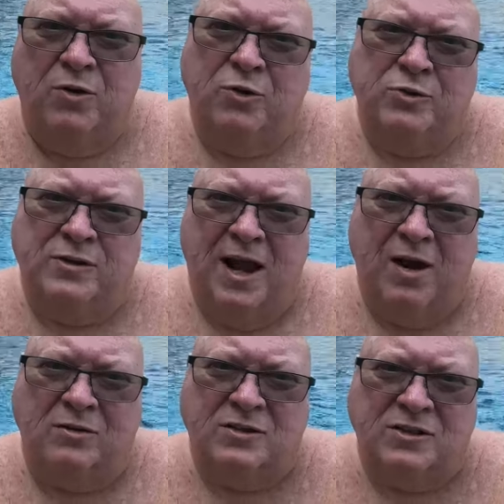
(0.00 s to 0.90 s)
who's
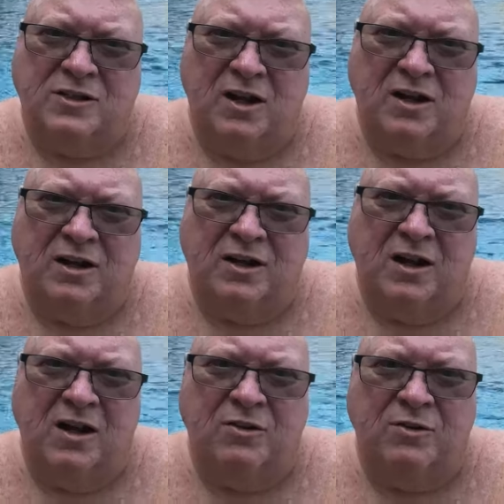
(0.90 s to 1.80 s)
now stuck in the
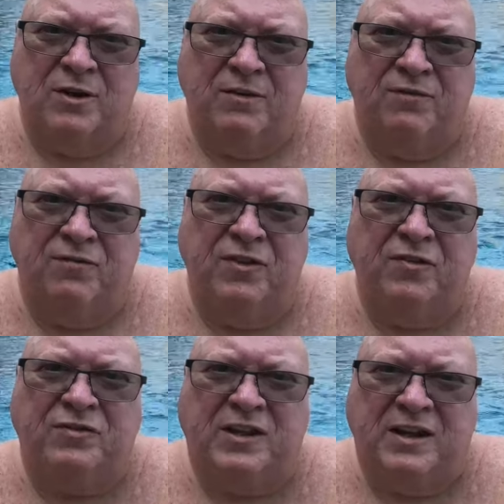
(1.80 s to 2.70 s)

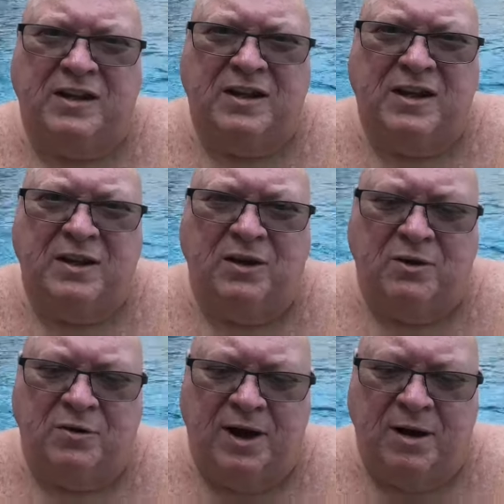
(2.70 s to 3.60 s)
150
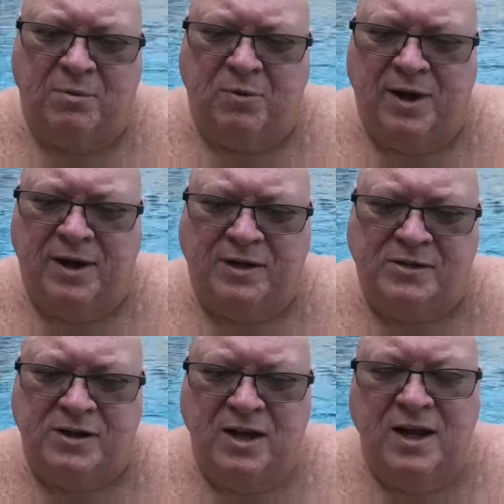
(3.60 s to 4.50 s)
kilogram range,